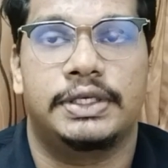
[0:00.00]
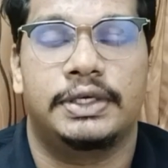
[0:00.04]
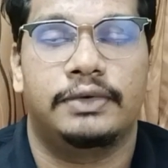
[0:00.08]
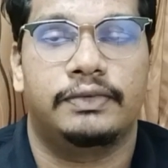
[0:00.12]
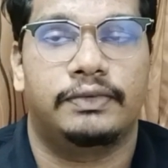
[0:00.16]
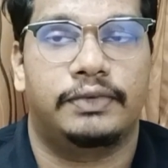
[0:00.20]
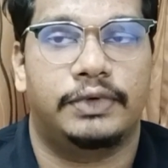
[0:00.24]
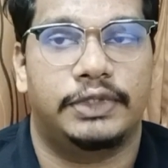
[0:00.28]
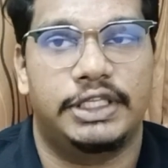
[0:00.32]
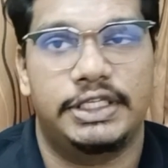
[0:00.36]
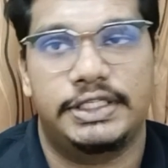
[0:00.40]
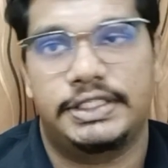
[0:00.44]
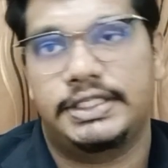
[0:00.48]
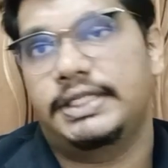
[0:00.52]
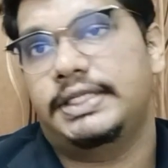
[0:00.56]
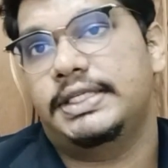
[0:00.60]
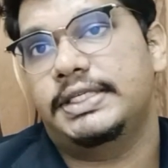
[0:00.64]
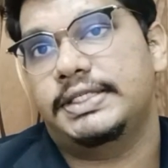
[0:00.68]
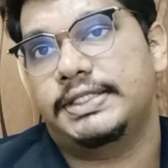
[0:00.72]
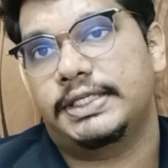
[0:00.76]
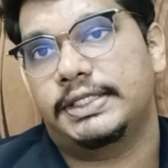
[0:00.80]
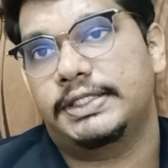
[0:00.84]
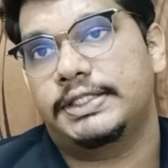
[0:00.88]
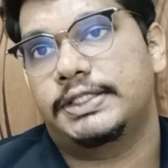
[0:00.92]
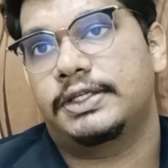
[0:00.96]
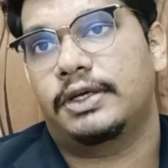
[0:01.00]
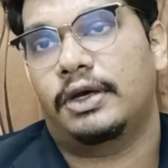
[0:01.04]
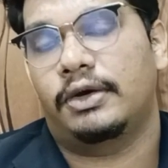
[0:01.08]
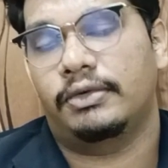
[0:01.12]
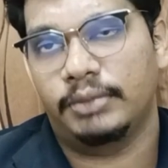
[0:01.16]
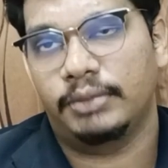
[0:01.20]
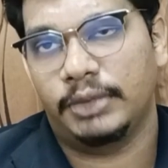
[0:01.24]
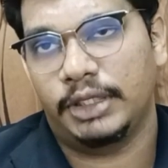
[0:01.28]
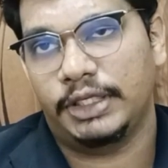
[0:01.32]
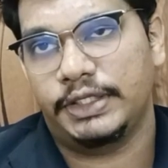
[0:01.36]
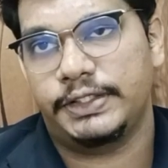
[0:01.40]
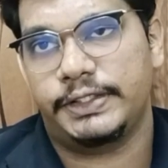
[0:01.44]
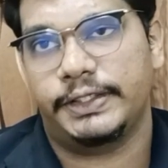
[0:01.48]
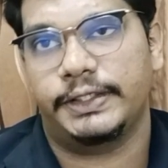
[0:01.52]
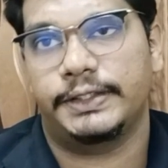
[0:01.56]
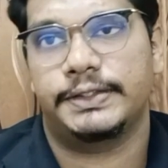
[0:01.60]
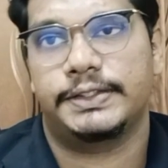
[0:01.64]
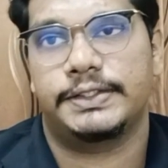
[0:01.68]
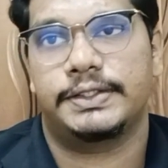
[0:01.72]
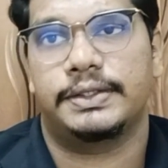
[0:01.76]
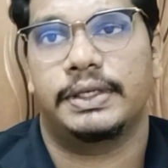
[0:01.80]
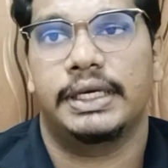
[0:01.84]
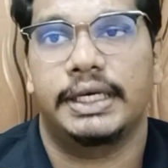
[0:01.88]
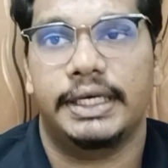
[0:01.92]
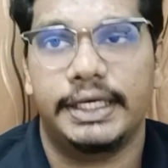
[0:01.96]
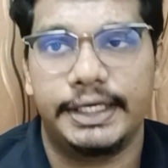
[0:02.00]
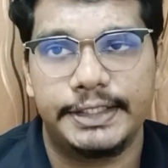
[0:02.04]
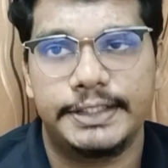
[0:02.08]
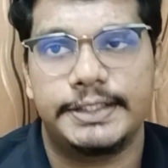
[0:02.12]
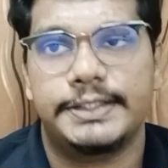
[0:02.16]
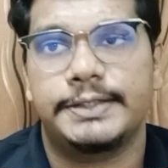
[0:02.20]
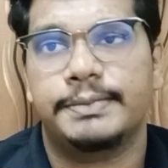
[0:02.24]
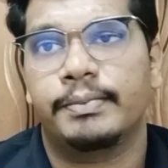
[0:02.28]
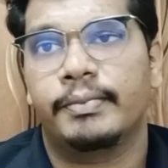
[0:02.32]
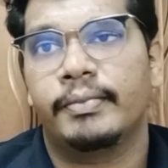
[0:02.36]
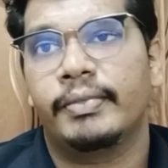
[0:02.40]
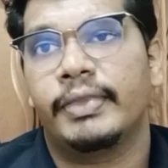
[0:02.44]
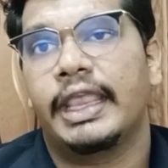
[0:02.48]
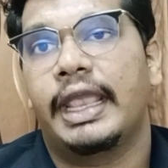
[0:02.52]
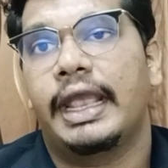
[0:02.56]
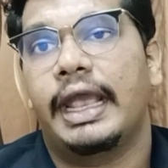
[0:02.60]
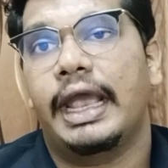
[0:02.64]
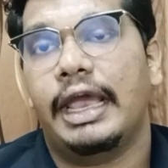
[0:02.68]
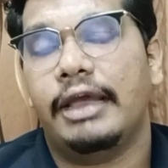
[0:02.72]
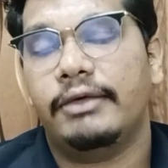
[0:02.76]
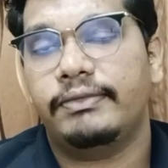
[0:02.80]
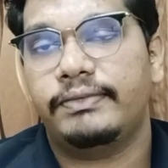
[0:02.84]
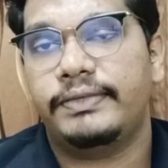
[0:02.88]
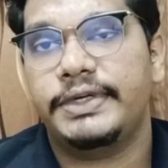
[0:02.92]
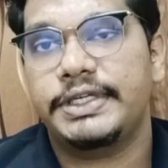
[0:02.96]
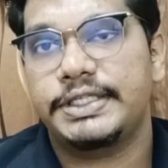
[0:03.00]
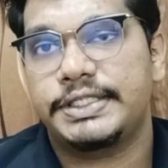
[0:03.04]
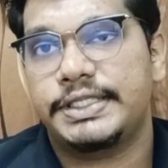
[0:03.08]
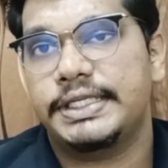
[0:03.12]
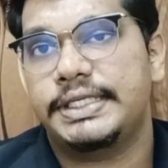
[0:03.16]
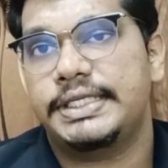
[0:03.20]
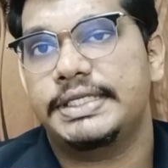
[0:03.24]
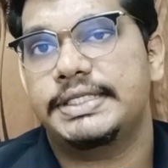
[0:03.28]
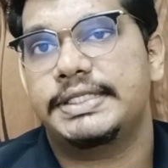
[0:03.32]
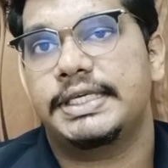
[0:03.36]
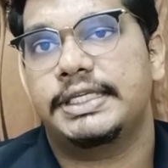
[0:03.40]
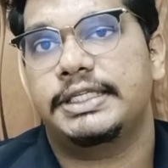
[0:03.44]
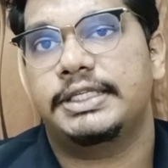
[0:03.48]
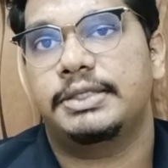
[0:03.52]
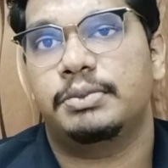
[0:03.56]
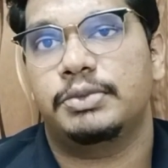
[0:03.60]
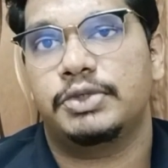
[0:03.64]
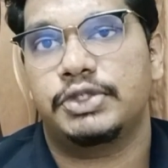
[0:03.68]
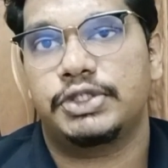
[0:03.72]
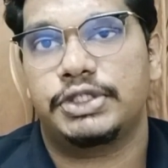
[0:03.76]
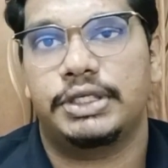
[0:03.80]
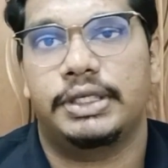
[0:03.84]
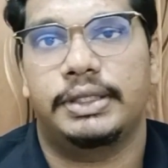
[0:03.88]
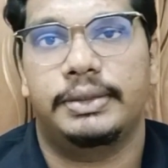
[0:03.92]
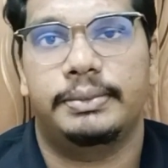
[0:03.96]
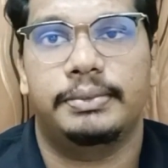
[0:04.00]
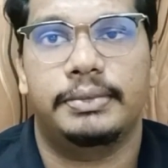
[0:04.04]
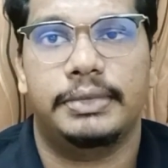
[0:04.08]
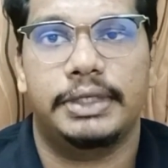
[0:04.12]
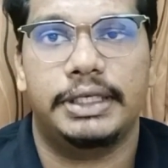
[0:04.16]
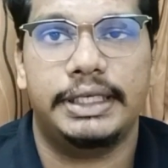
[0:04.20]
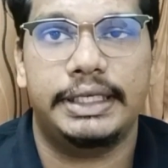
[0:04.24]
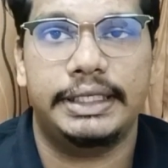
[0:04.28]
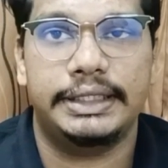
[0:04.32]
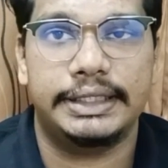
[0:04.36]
for the citizens of Malaysians. Hence, every citizen and Muslim in the